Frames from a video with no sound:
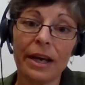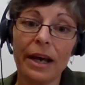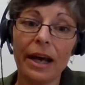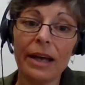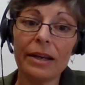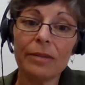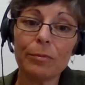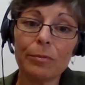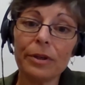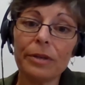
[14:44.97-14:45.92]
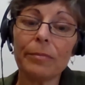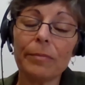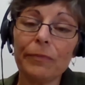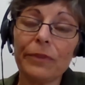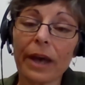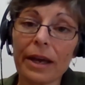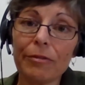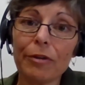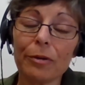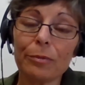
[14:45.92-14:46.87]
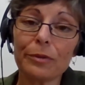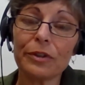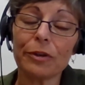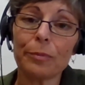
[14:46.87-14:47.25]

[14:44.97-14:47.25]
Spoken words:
And what it gave her was the